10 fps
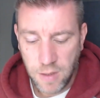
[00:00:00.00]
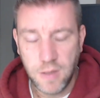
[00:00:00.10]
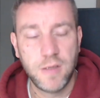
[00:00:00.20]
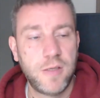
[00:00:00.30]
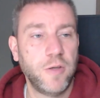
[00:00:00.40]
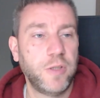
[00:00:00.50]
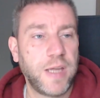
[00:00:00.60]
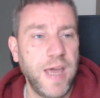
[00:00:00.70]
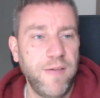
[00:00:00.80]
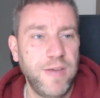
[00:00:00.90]
So the
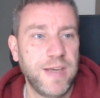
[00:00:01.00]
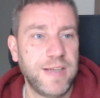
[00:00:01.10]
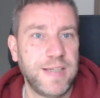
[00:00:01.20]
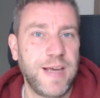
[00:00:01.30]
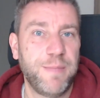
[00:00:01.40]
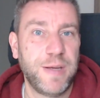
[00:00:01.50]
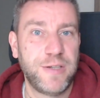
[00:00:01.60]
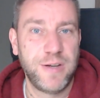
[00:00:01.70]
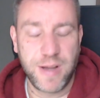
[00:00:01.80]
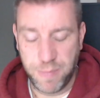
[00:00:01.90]
caveat that I
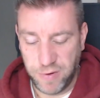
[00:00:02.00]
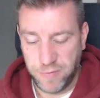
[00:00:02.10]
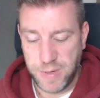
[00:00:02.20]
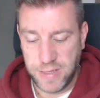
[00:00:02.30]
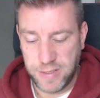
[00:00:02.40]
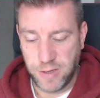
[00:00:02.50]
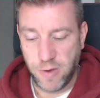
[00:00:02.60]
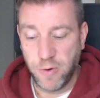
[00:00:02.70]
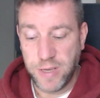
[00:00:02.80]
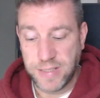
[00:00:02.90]
mentioned a couple of minutes
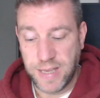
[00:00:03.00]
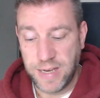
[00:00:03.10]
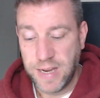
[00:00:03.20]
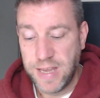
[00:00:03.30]
ago is that